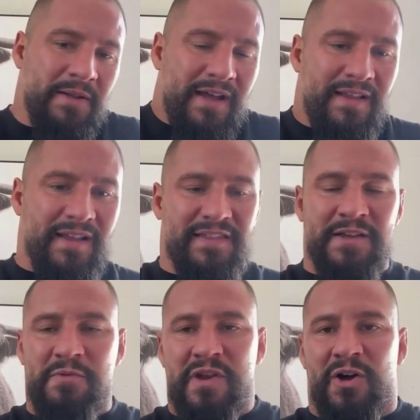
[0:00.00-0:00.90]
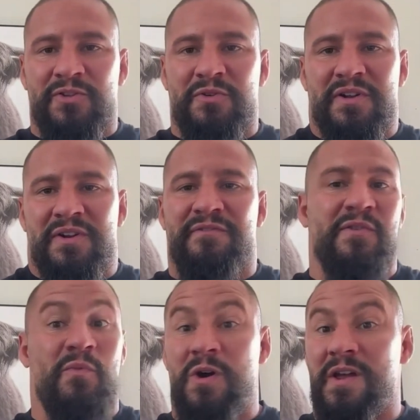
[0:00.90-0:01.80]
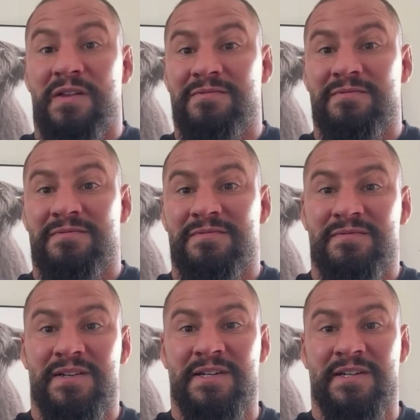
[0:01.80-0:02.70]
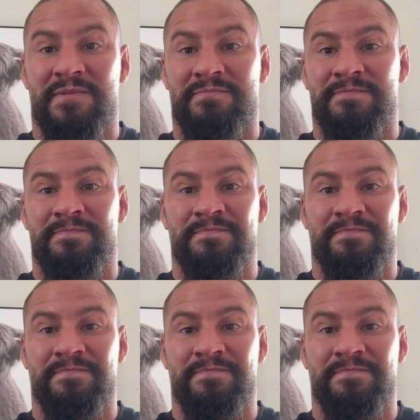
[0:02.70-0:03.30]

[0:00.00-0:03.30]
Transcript: I think we all do it a different way. Um,